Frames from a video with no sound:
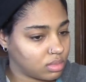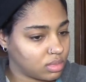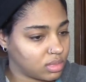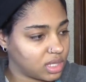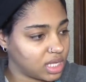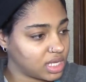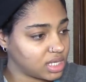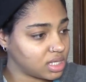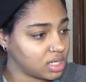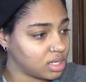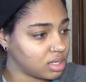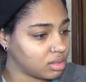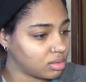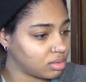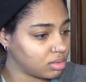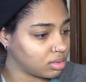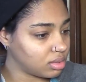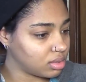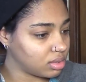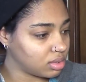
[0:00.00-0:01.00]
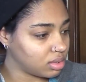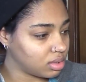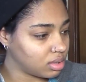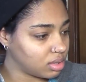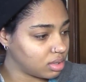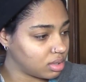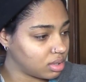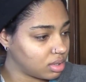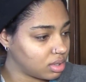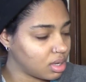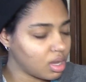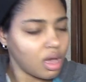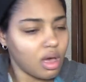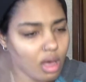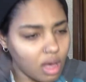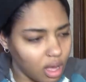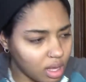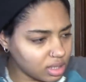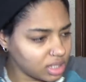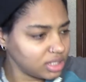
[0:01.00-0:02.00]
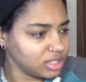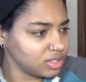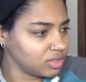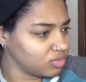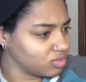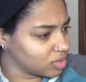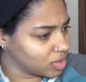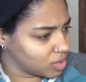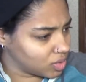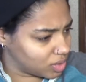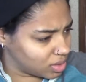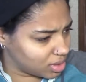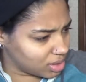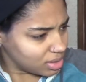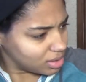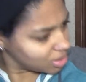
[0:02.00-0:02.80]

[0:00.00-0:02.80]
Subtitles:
That's it? Oh, that's so rude.